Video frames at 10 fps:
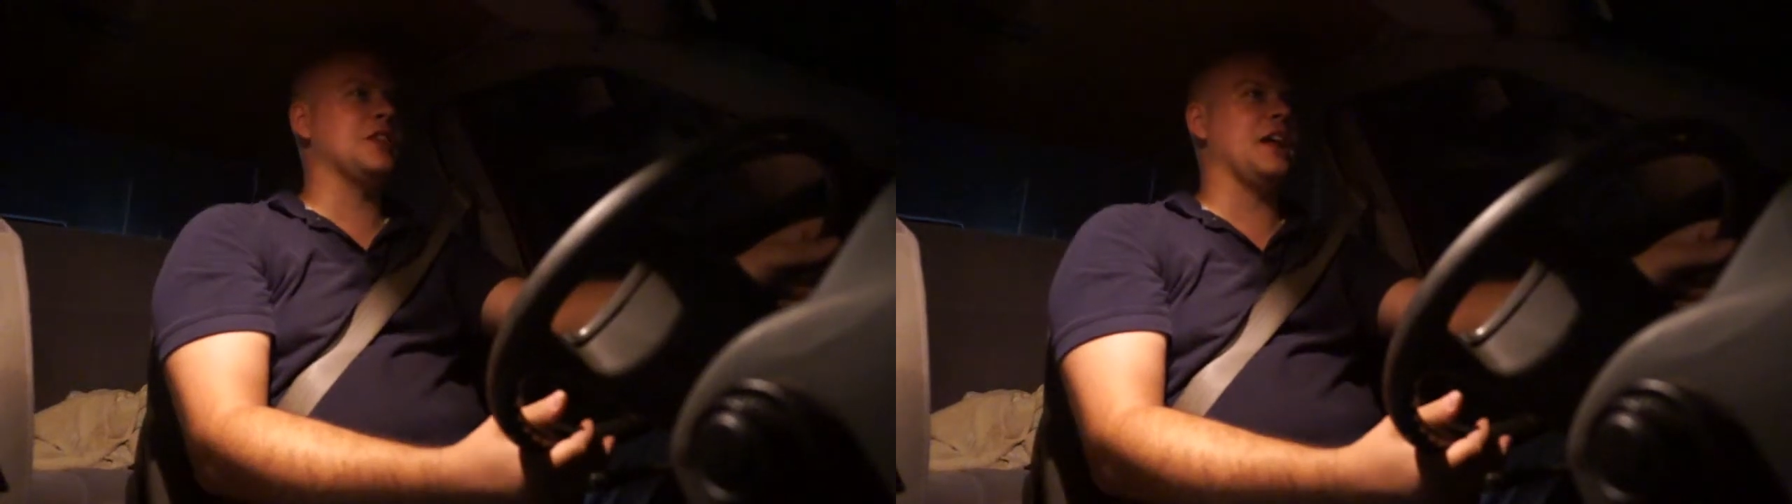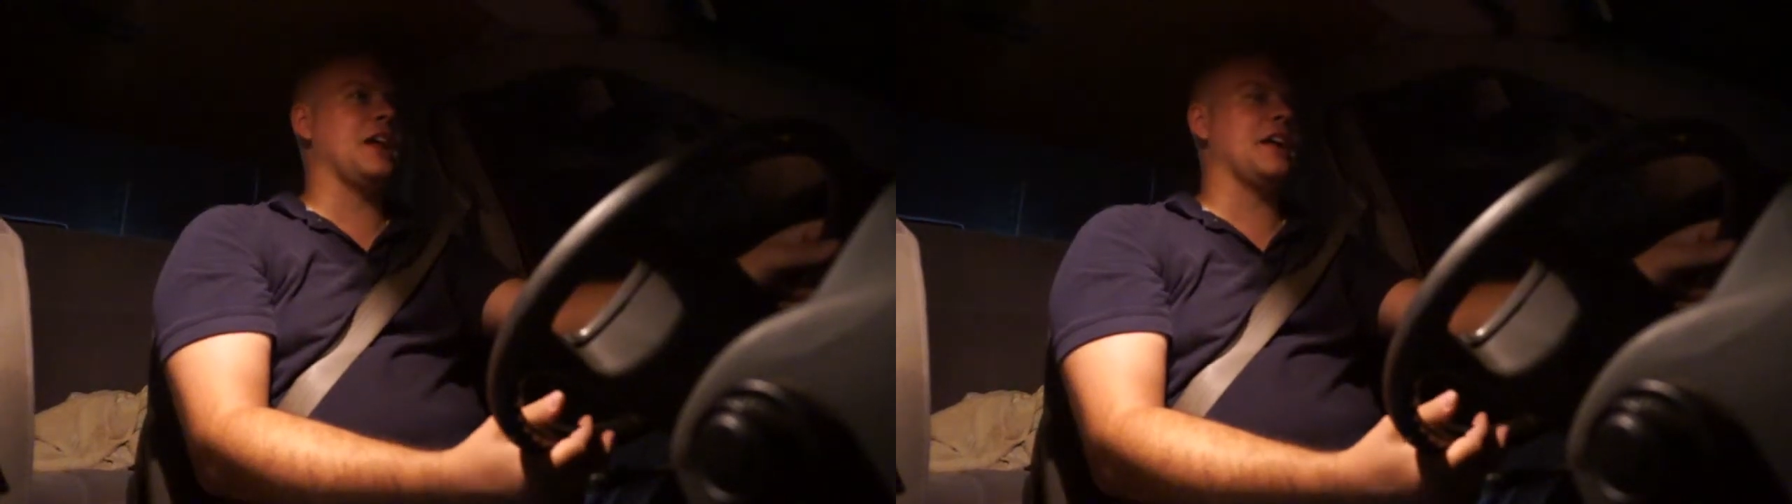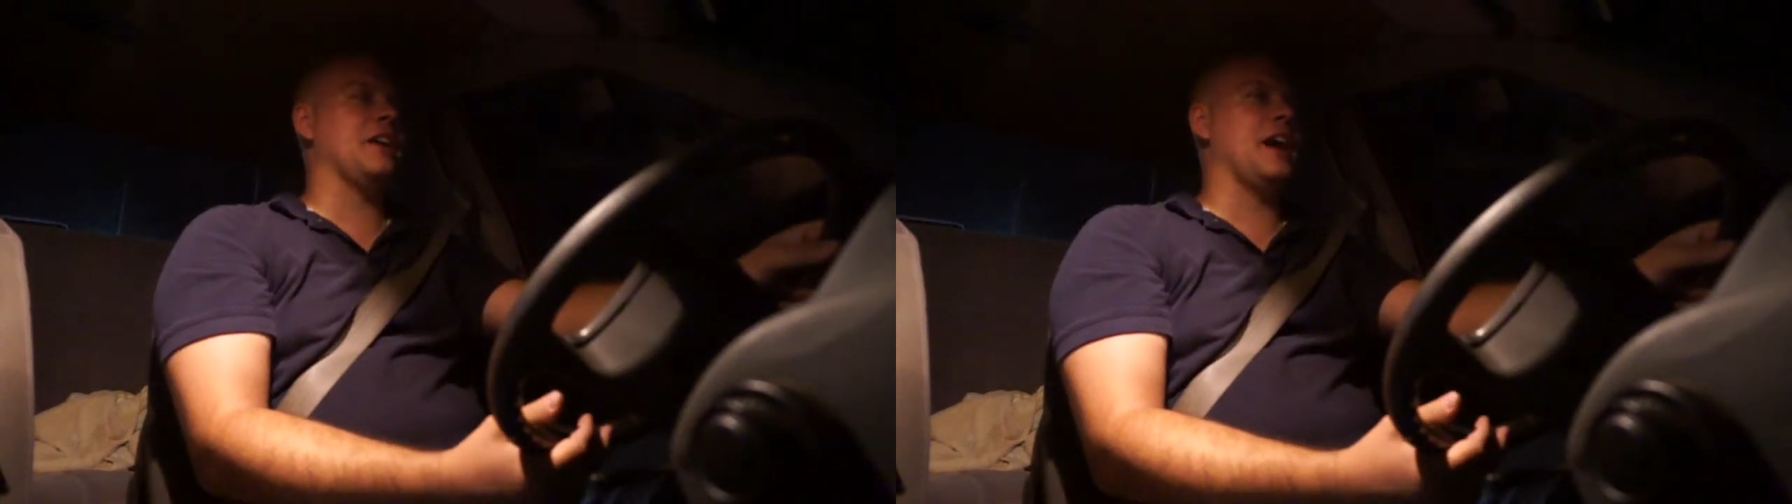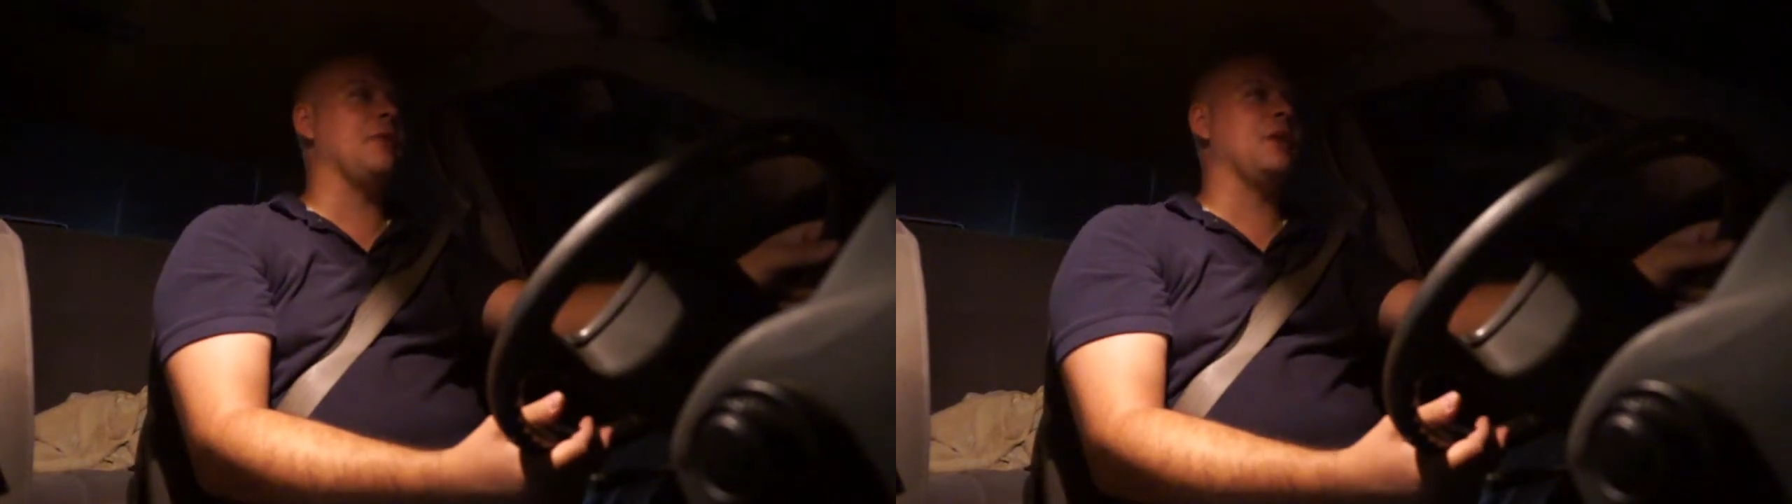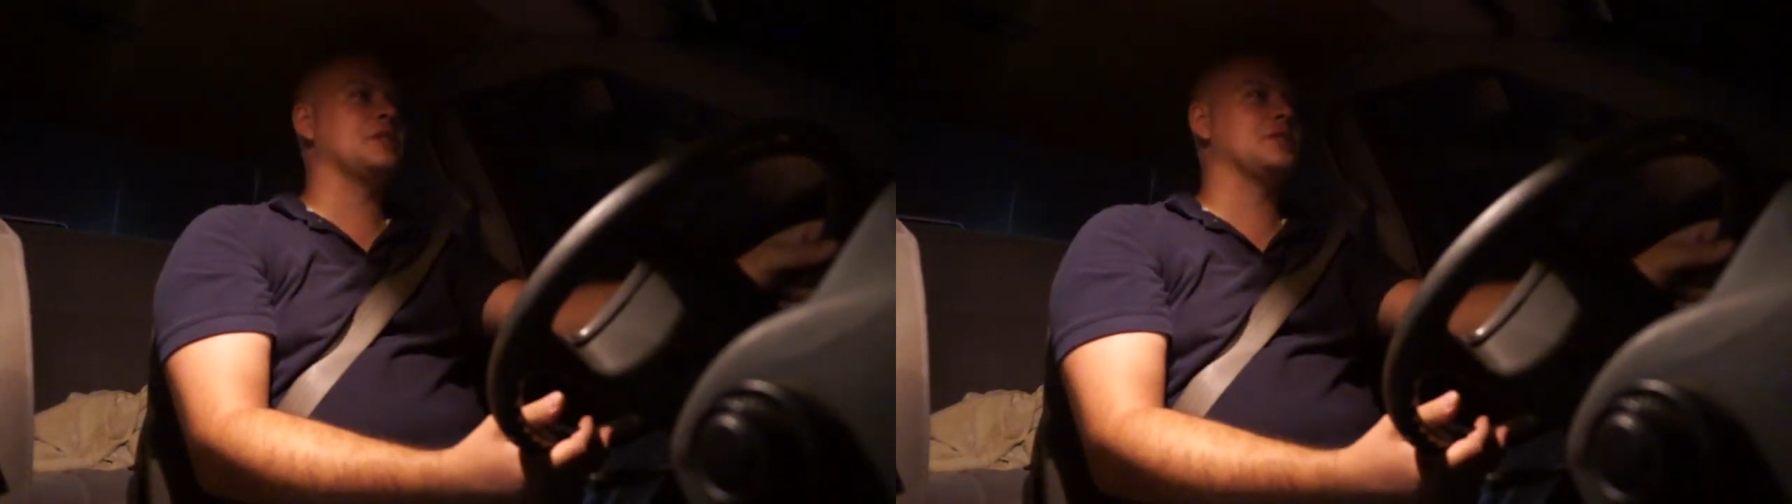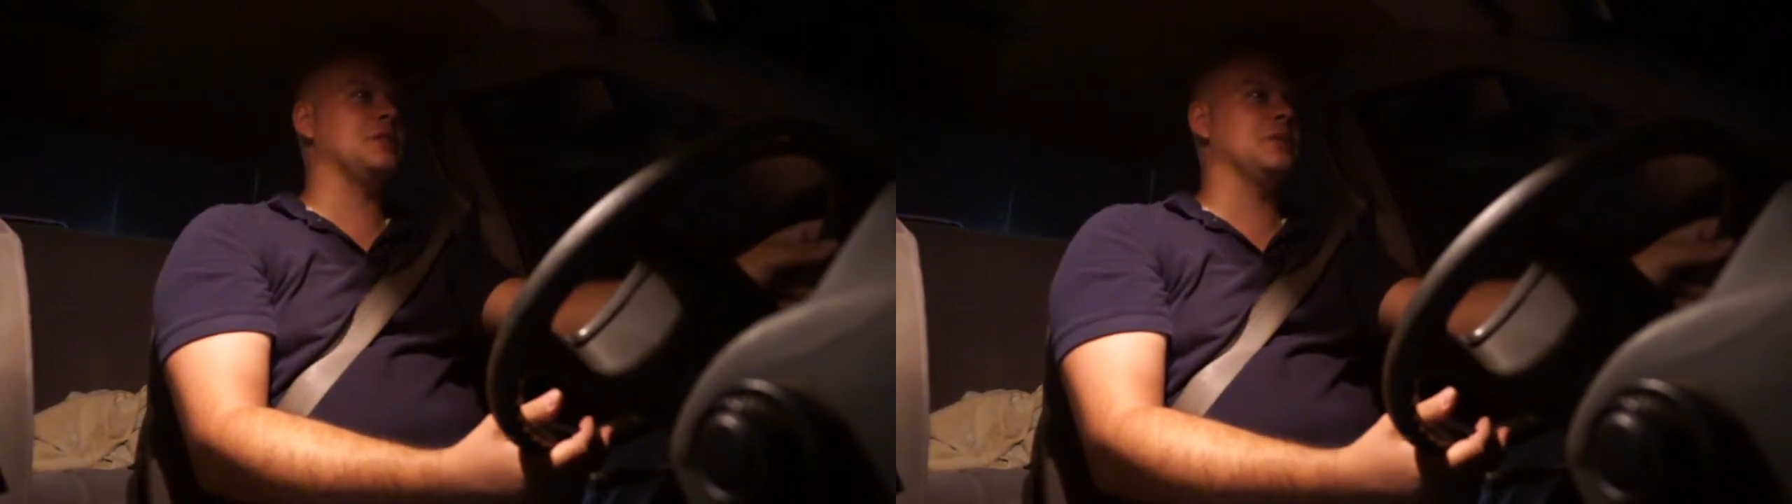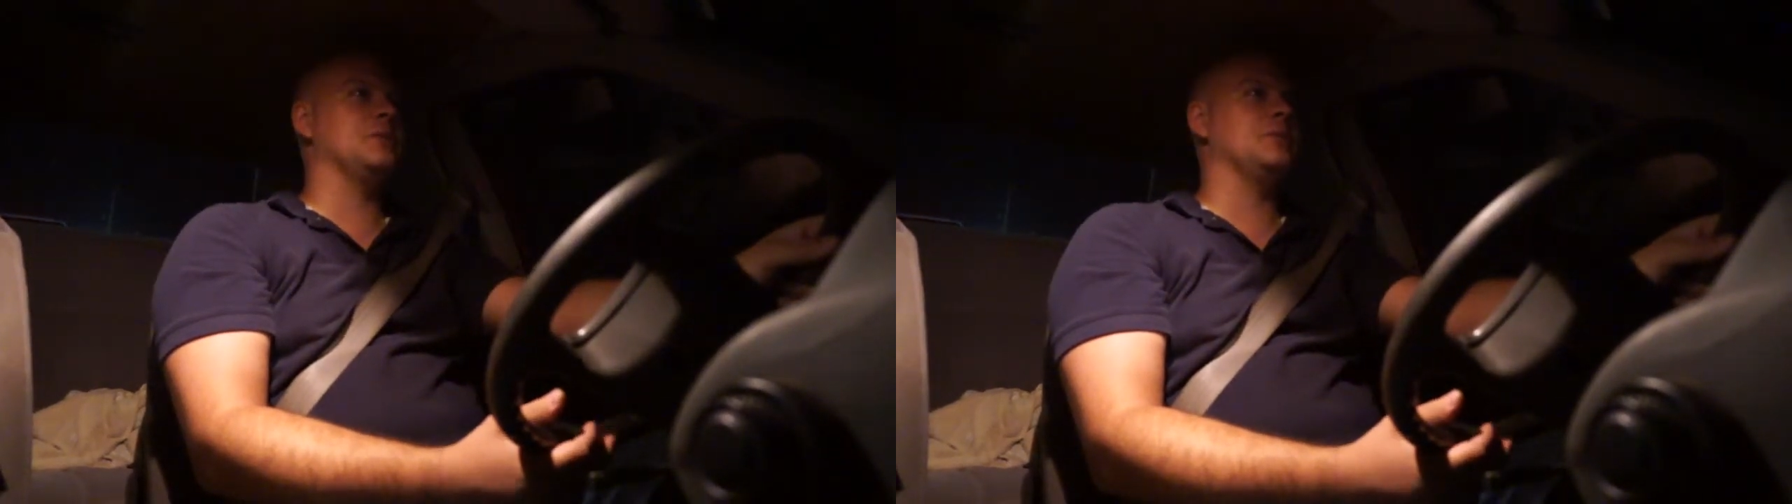like, I watched it